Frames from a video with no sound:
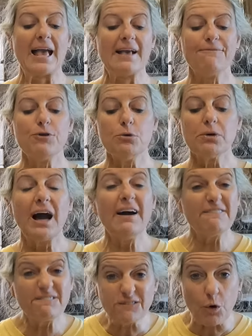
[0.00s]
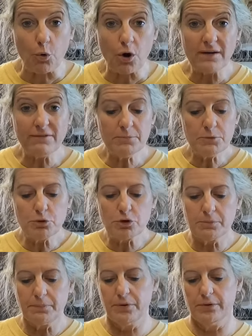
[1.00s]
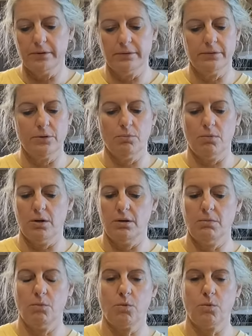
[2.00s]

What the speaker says: If you got four of them, you could put the one